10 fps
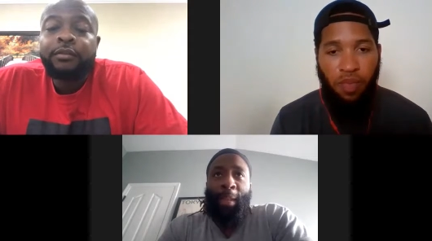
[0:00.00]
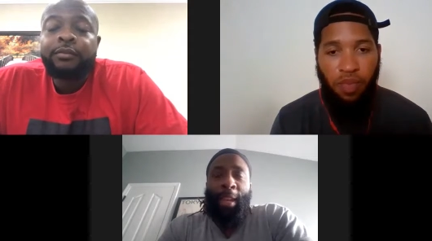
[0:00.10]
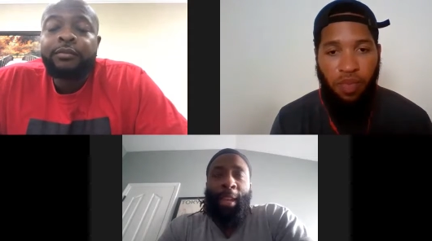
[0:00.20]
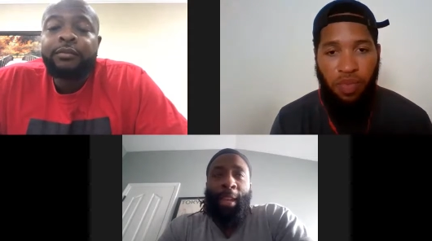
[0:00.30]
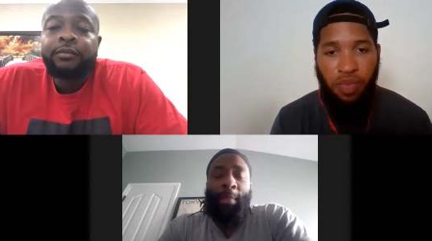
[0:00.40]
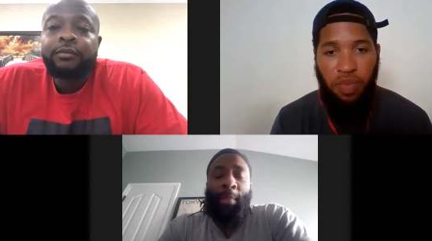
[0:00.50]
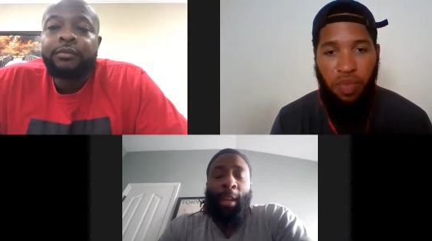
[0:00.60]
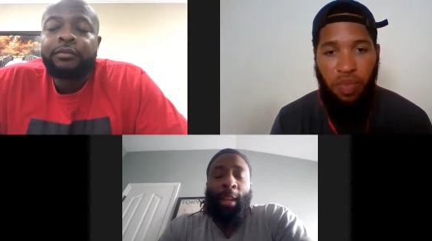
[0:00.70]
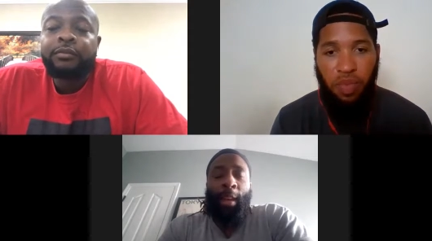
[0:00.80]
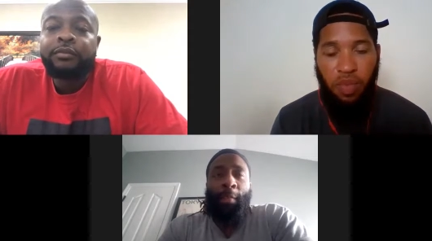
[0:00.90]
Speaker 1: and he may
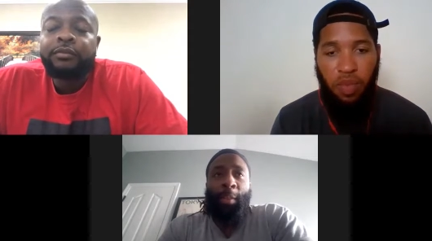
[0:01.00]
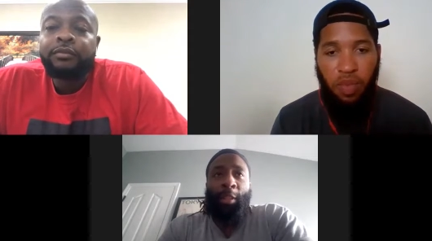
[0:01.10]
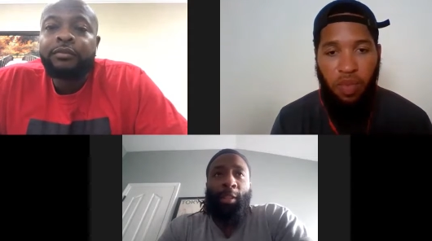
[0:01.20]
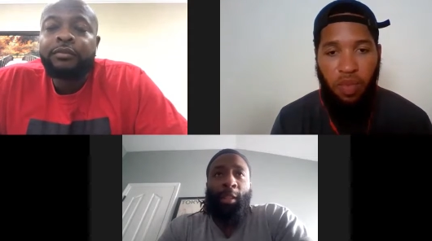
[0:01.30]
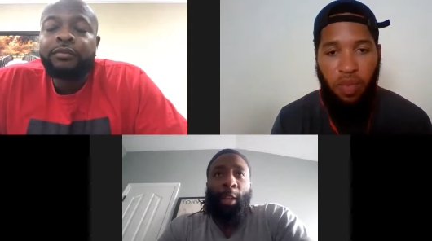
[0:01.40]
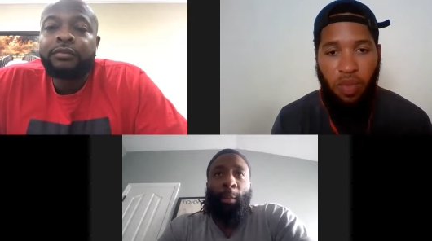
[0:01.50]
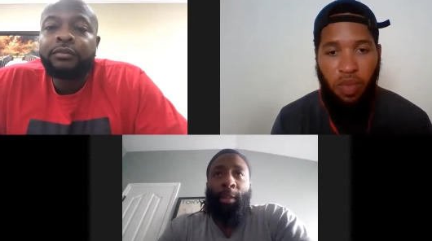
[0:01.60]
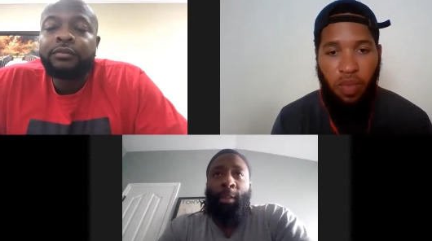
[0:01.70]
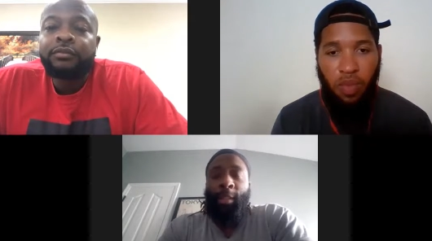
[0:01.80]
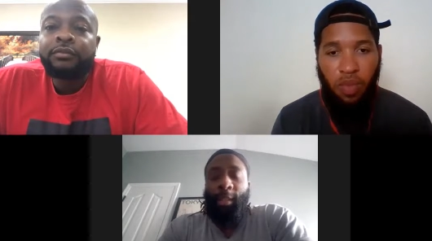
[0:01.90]
not have been a
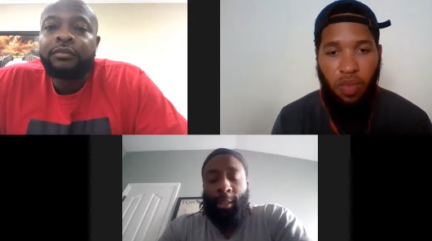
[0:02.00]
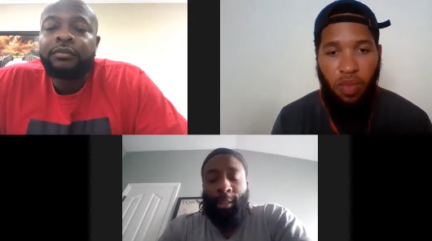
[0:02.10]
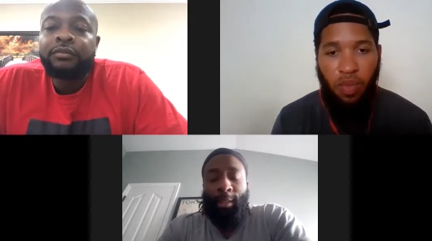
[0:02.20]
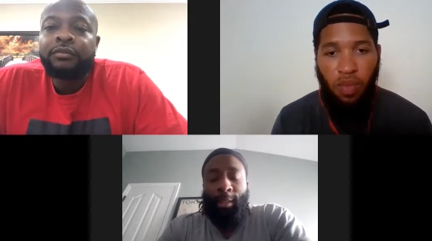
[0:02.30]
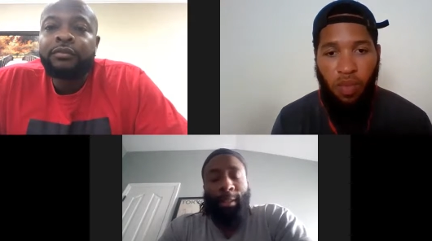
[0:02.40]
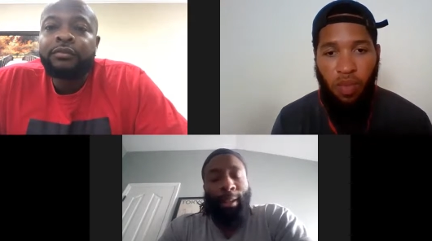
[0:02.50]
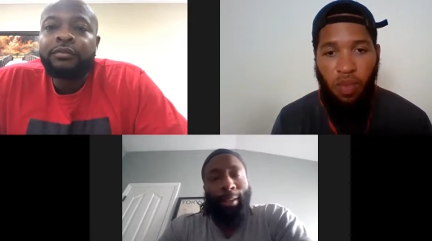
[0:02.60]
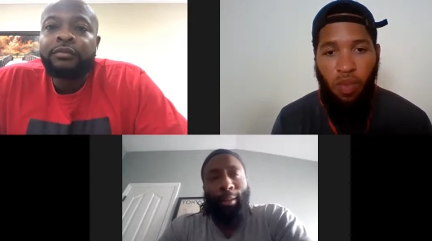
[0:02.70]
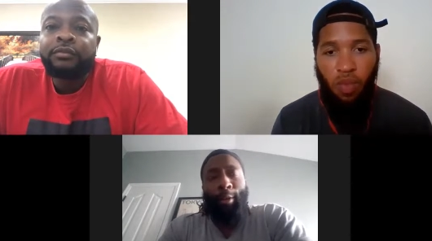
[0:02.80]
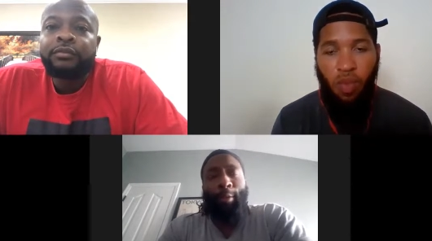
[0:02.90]
celebrity to the sense that
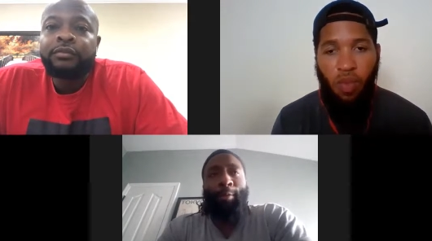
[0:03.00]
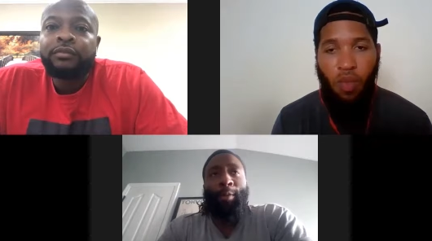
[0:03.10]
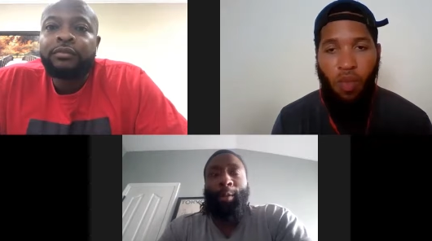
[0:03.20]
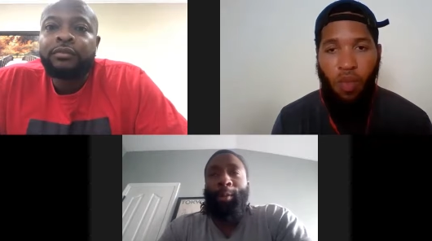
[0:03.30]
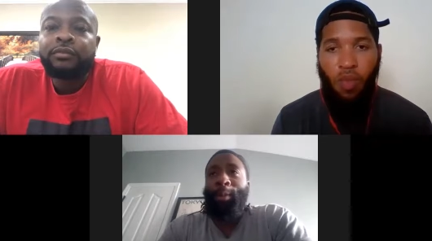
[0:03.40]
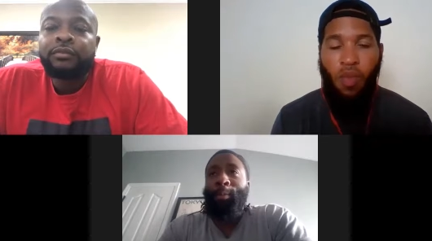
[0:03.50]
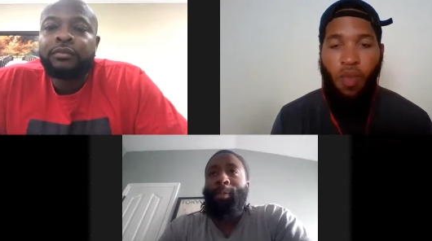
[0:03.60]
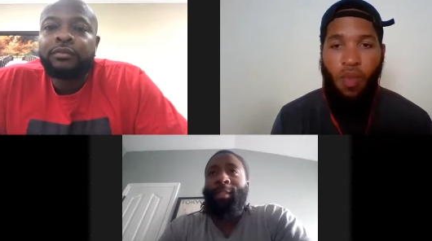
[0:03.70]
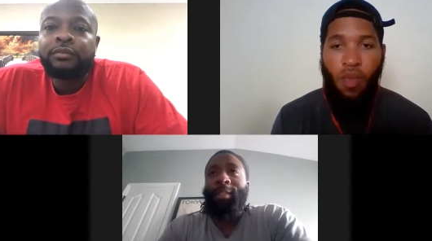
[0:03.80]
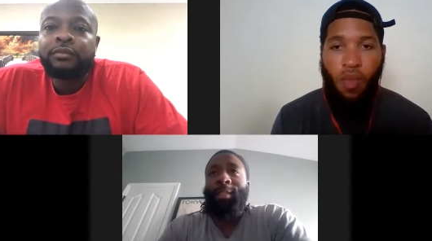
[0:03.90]
oh, you know, he
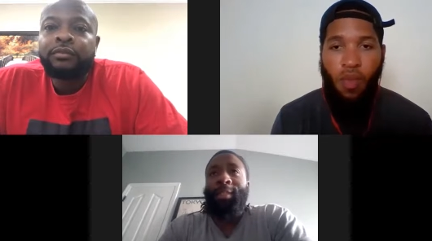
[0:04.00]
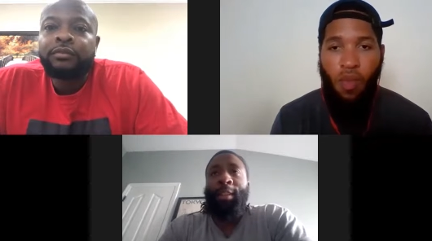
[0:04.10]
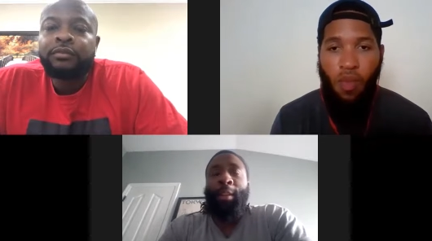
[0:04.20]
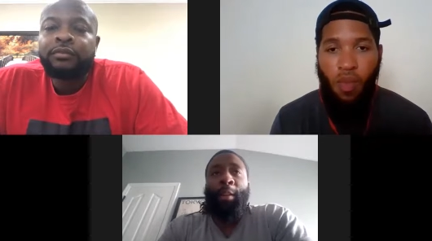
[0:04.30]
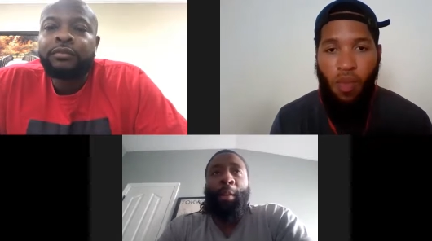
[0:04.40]
was this